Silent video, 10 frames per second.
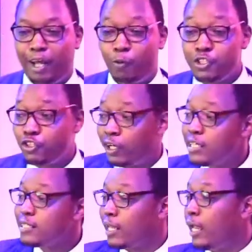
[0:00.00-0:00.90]
what John
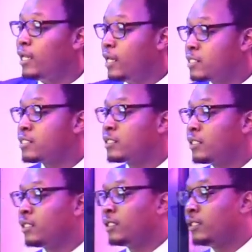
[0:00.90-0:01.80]
is saying is,
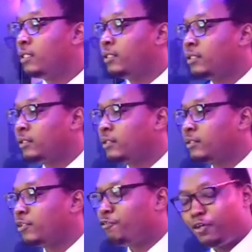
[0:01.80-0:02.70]

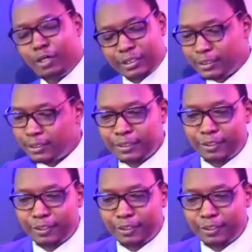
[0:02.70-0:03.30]
of course,